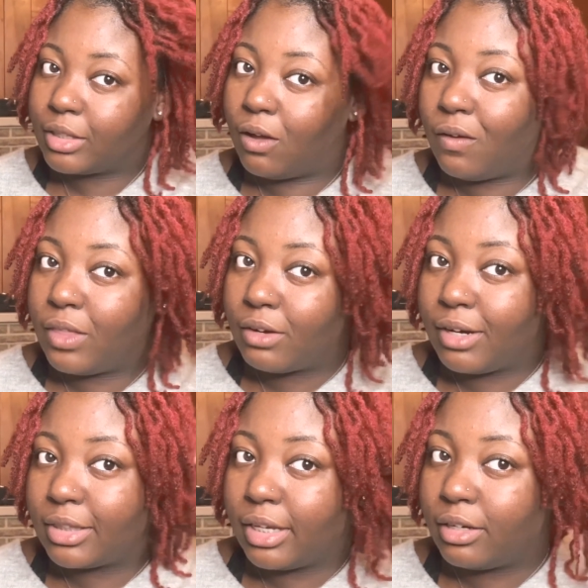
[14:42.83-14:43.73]
all that
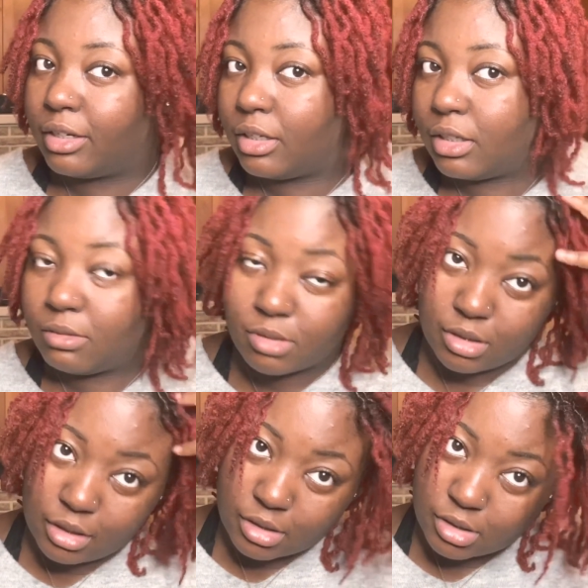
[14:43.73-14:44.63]
right there, honey, that was
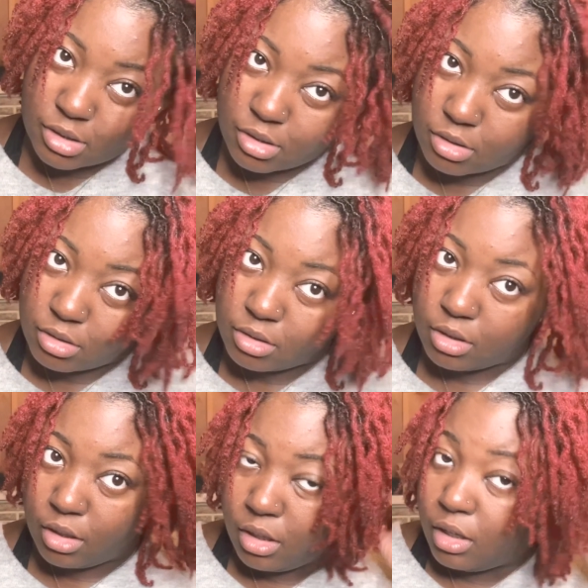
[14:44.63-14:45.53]
non-existent.
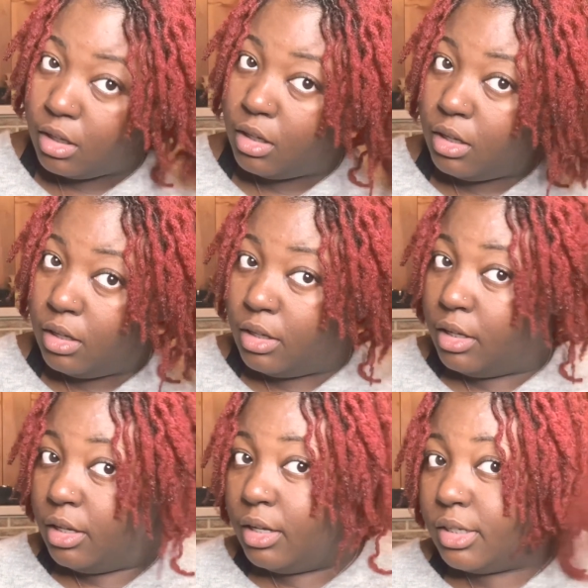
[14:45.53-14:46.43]

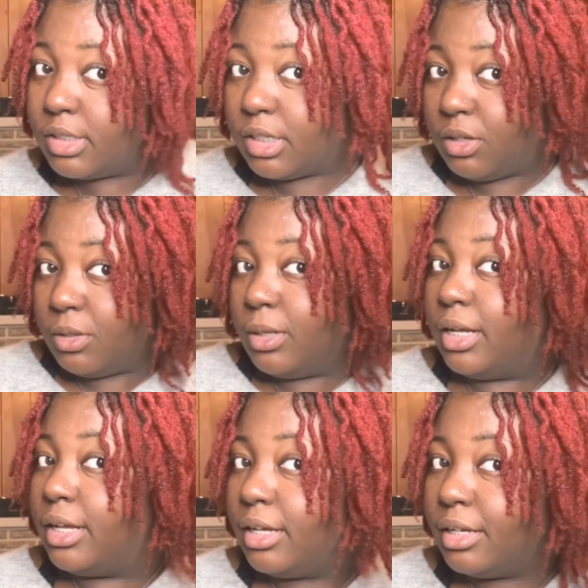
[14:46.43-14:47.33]
So
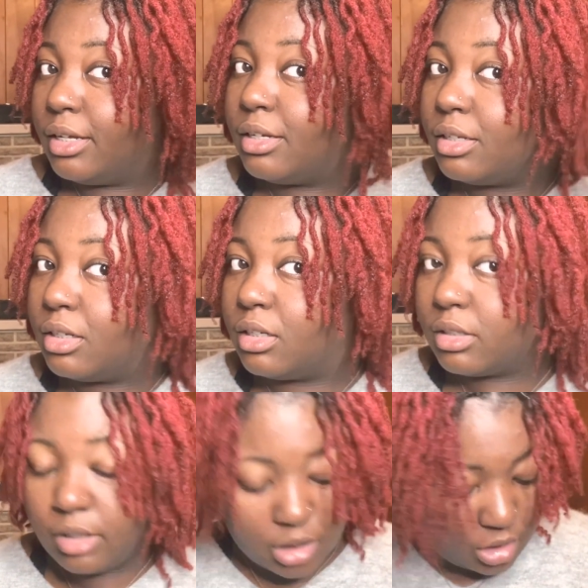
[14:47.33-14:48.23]

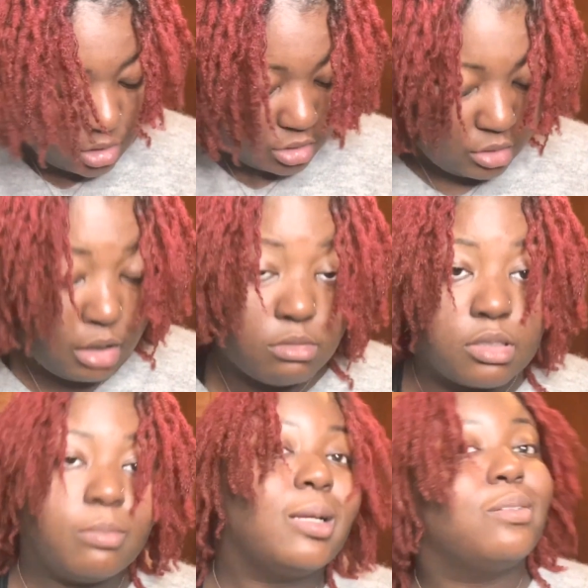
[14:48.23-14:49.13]
yeah, girl, that was
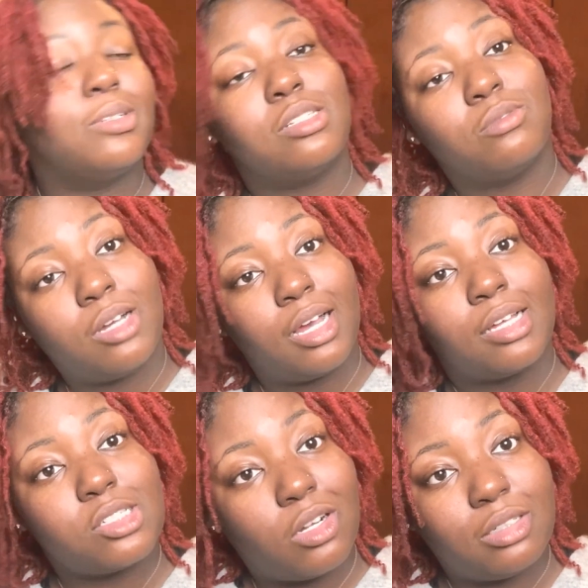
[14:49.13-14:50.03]
the main reason
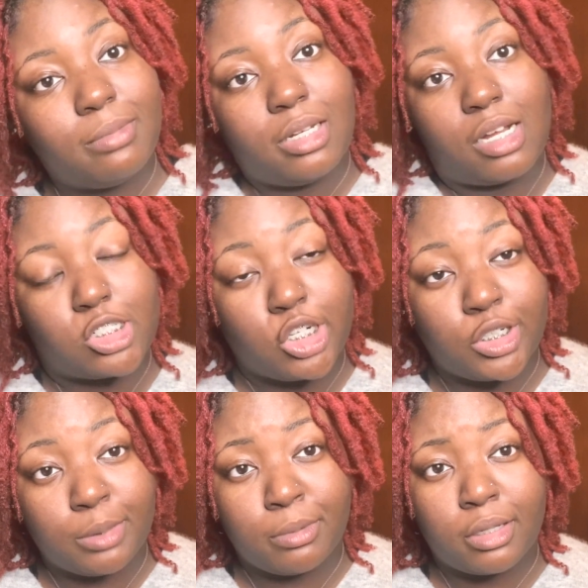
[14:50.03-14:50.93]
why I started my lock
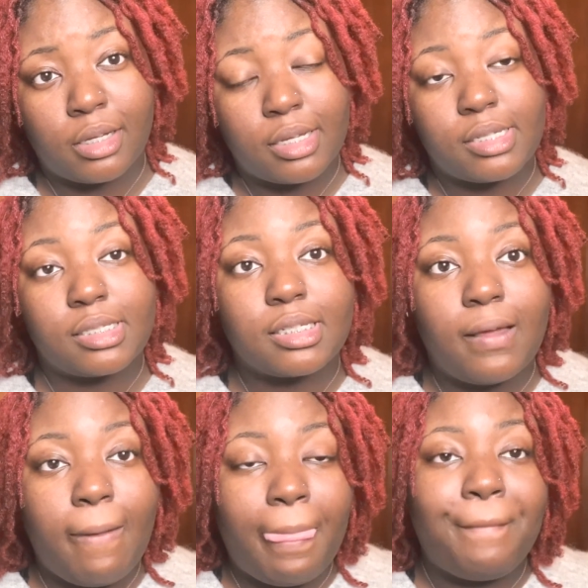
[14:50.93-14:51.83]
journey, because
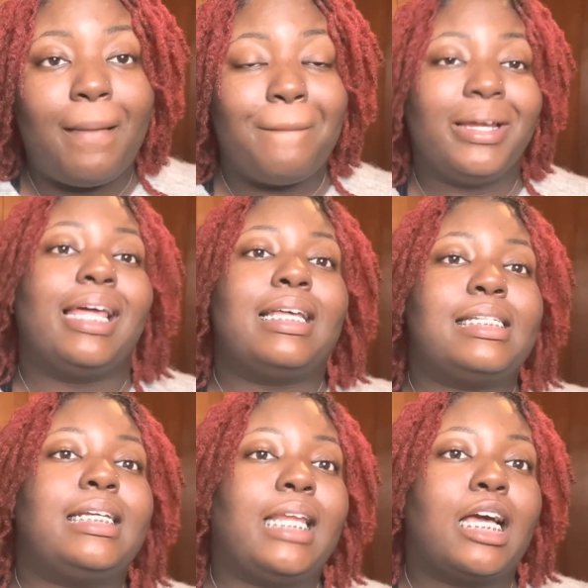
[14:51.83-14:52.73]
I'm a
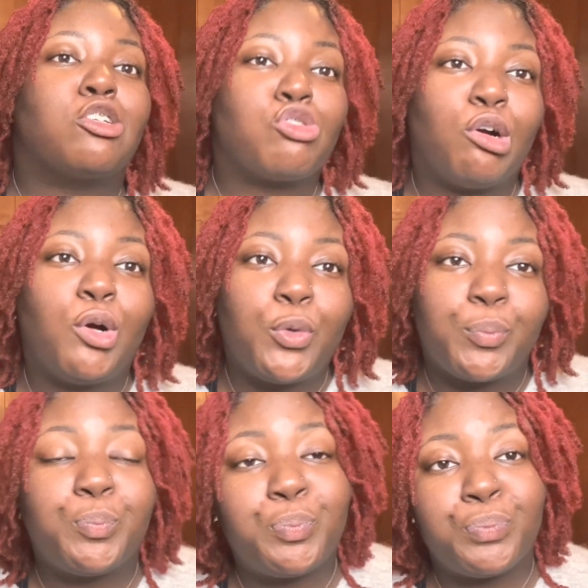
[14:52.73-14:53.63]
lazy natural.
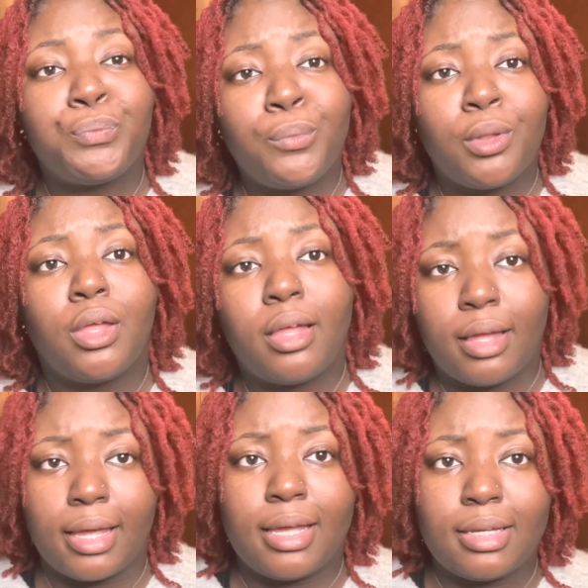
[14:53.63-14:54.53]

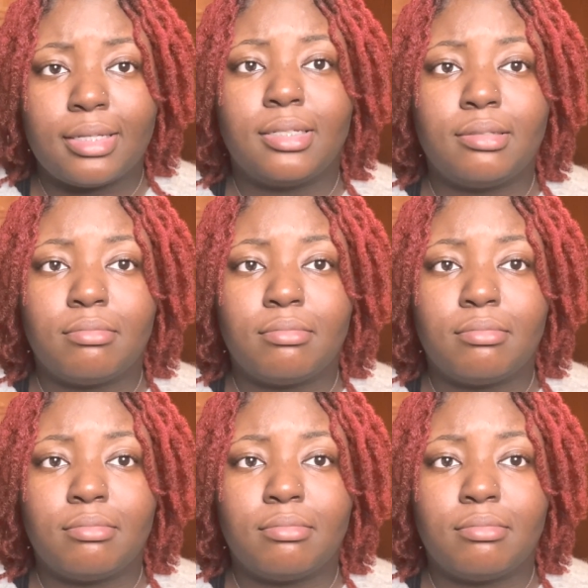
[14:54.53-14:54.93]
And